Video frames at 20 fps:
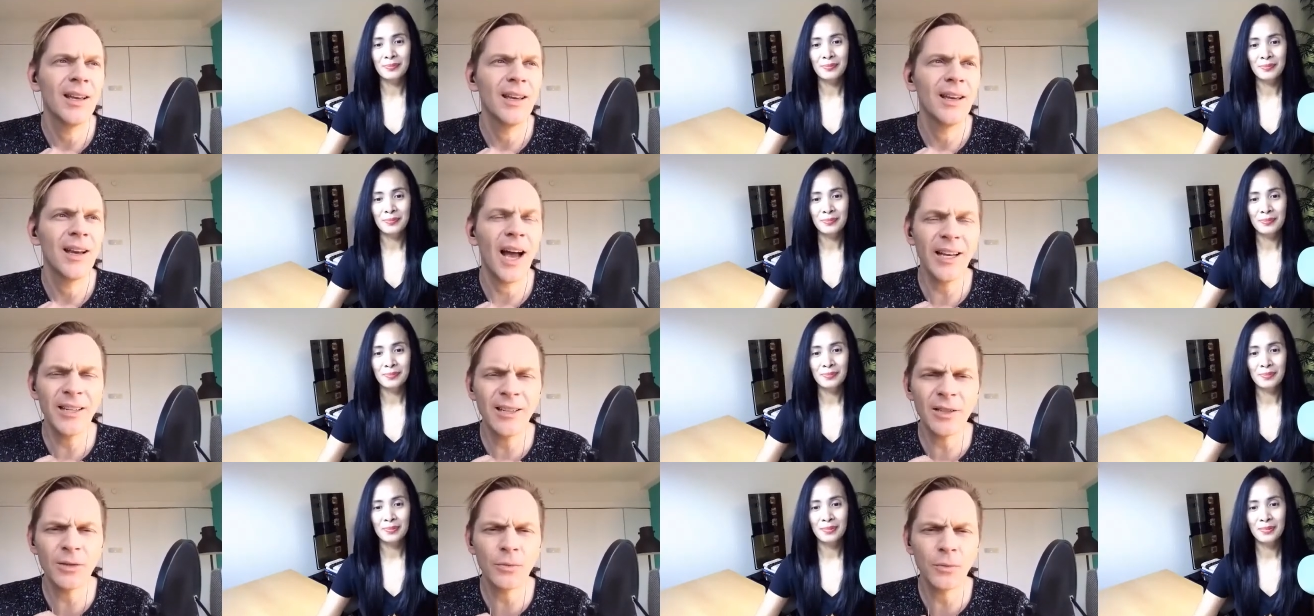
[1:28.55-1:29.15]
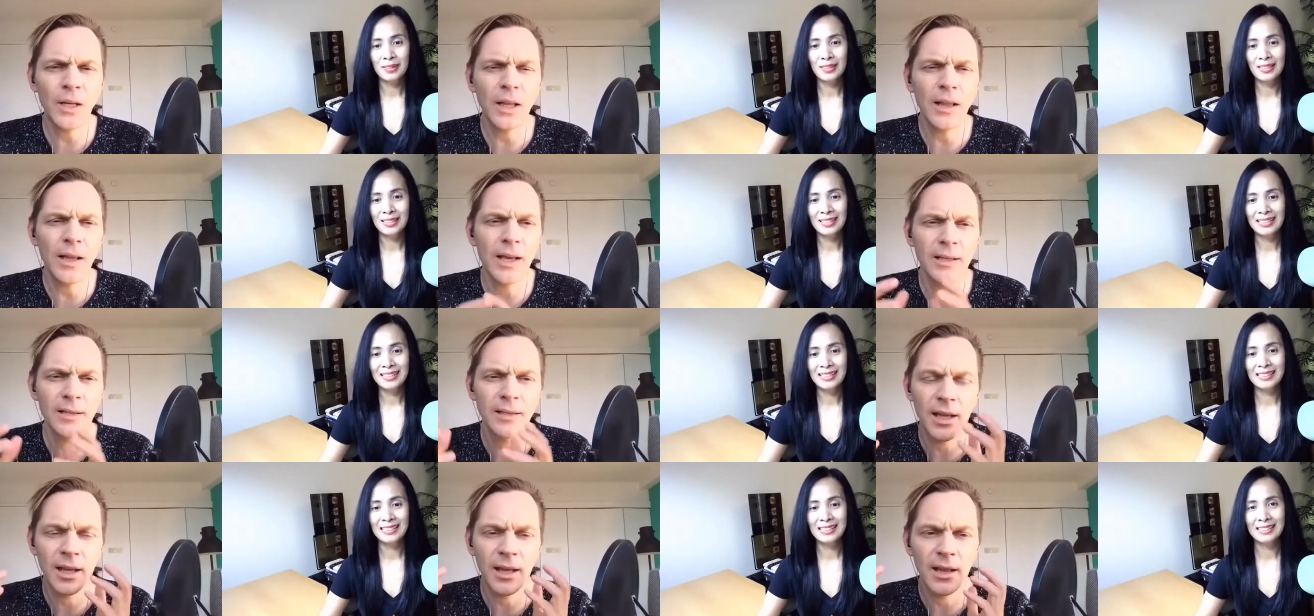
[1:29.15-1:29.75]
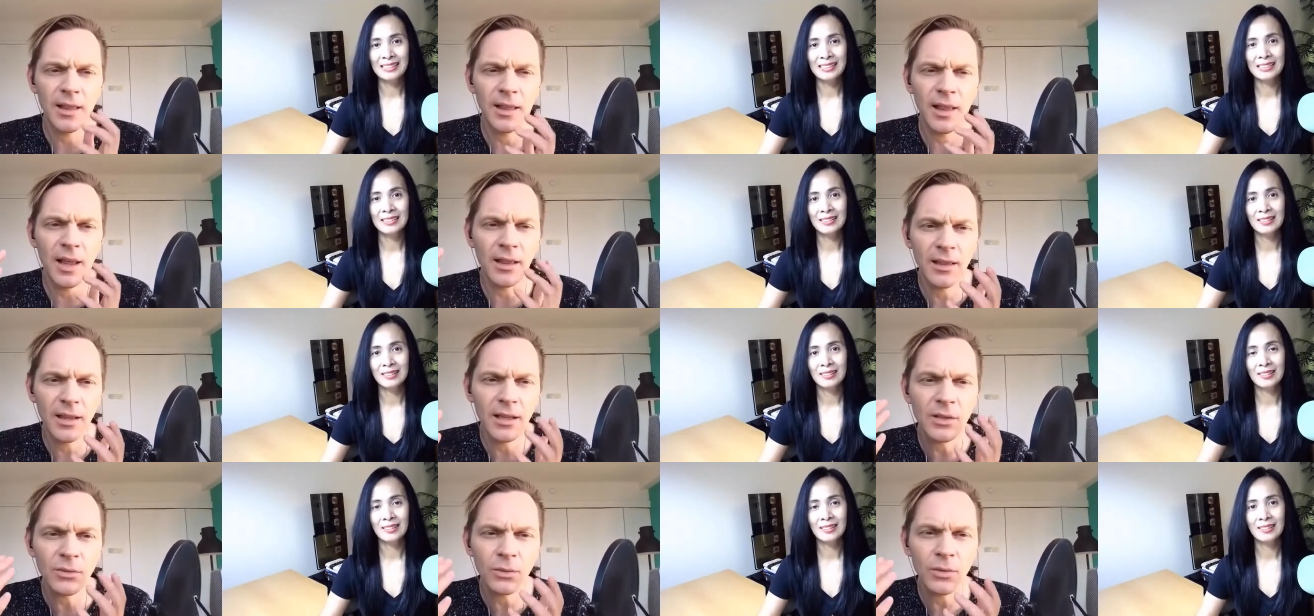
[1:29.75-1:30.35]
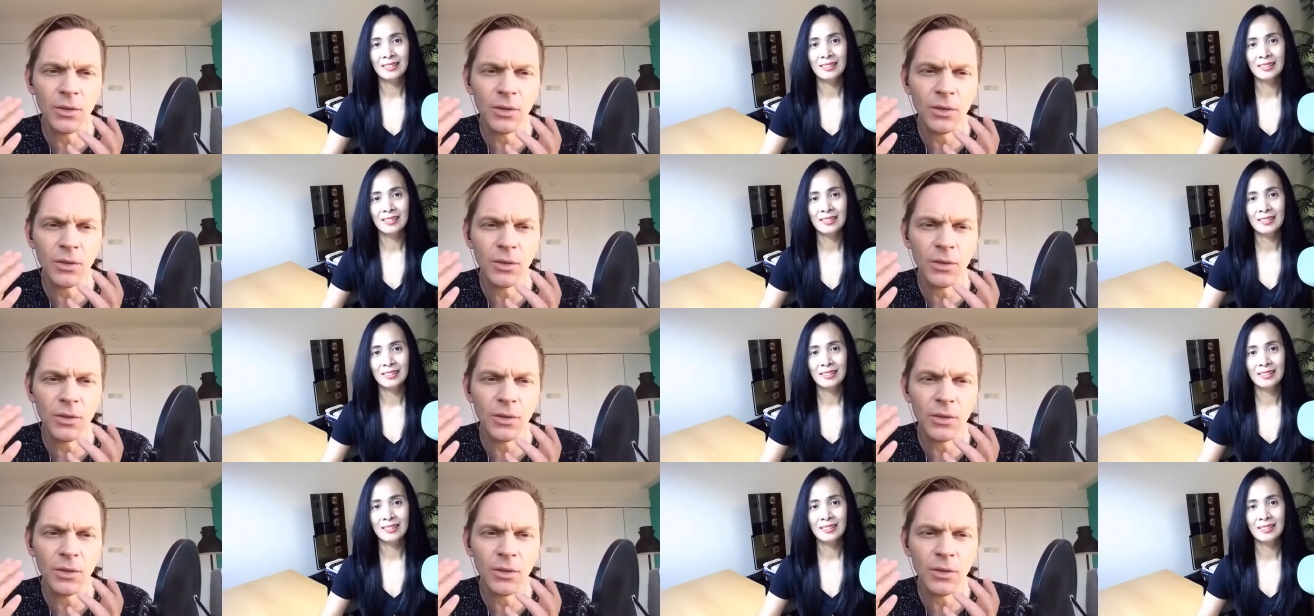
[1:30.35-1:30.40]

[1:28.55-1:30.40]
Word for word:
Speaker 1: I just realized that that this was